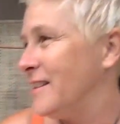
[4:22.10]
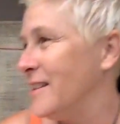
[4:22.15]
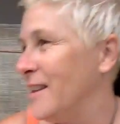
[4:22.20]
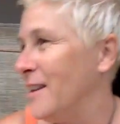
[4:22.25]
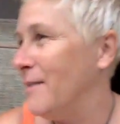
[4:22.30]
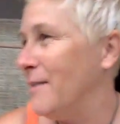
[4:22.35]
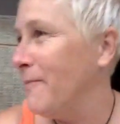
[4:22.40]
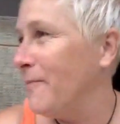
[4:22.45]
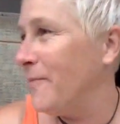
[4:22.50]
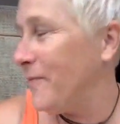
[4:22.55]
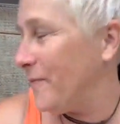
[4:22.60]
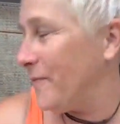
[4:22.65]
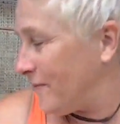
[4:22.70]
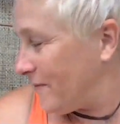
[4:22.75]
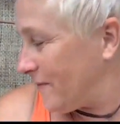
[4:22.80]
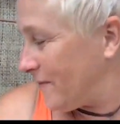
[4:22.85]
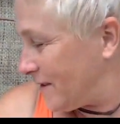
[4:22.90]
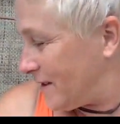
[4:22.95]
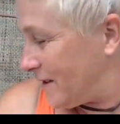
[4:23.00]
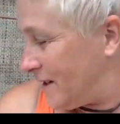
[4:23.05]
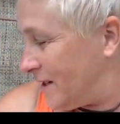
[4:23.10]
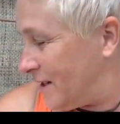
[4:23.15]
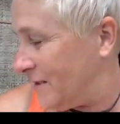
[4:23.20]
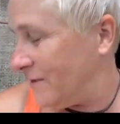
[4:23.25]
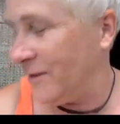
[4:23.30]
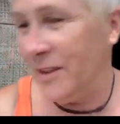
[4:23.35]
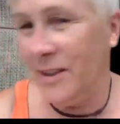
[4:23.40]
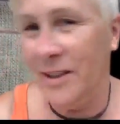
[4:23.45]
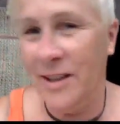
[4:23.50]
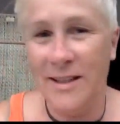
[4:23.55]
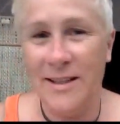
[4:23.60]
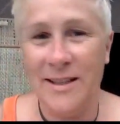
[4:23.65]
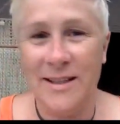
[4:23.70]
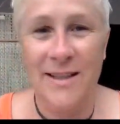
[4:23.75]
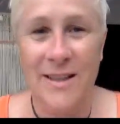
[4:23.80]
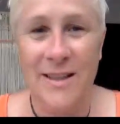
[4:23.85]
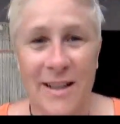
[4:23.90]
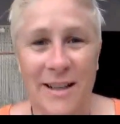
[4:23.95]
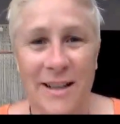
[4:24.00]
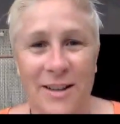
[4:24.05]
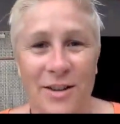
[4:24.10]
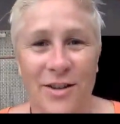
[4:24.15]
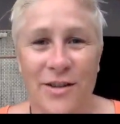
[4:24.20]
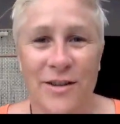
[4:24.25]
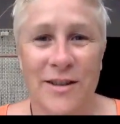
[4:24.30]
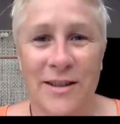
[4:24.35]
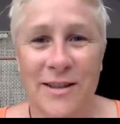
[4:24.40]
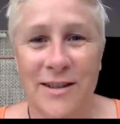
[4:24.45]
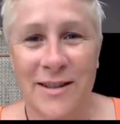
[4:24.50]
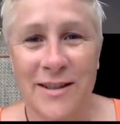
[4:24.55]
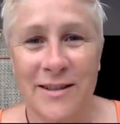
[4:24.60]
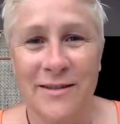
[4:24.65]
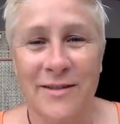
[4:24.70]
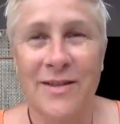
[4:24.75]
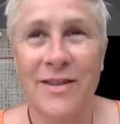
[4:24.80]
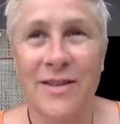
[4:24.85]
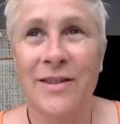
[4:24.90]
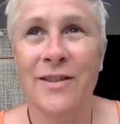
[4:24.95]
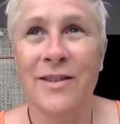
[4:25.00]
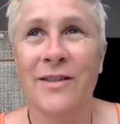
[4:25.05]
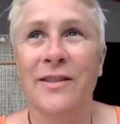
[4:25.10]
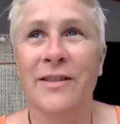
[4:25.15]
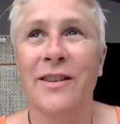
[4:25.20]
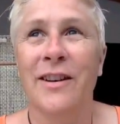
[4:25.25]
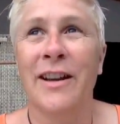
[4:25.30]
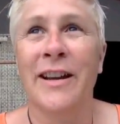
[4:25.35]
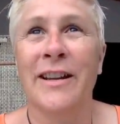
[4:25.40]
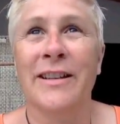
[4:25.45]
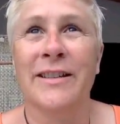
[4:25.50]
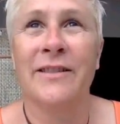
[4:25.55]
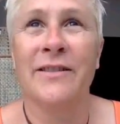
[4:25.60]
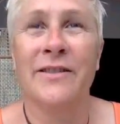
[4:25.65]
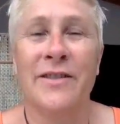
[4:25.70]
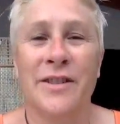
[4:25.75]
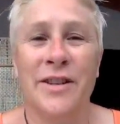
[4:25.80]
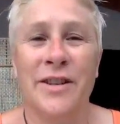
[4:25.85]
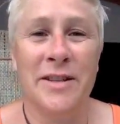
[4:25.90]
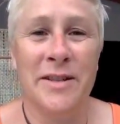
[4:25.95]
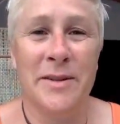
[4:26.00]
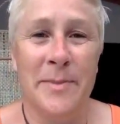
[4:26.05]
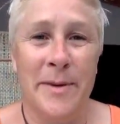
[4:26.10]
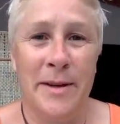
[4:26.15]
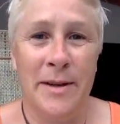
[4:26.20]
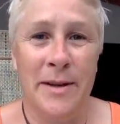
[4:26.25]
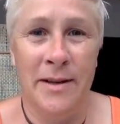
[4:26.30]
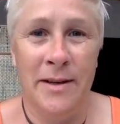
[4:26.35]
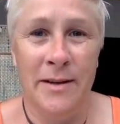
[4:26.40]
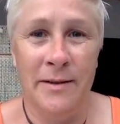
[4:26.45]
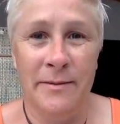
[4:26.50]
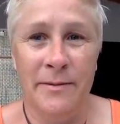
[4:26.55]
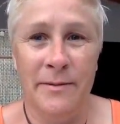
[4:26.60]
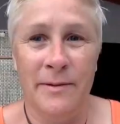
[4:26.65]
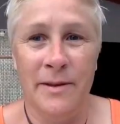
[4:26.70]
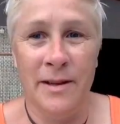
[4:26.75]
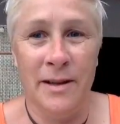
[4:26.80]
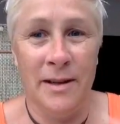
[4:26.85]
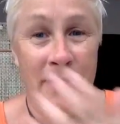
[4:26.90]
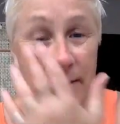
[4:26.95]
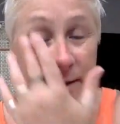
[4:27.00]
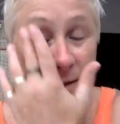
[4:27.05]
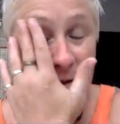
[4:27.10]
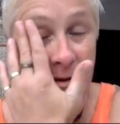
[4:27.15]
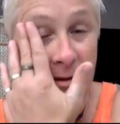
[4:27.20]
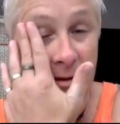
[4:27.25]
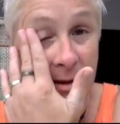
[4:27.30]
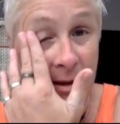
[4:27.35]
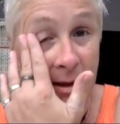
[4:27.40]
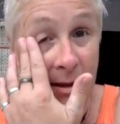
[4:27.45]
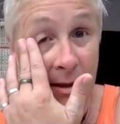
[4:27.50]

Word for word: um, he definitely likes to stay close and stuff. So I guess because Jen's been here for the last ten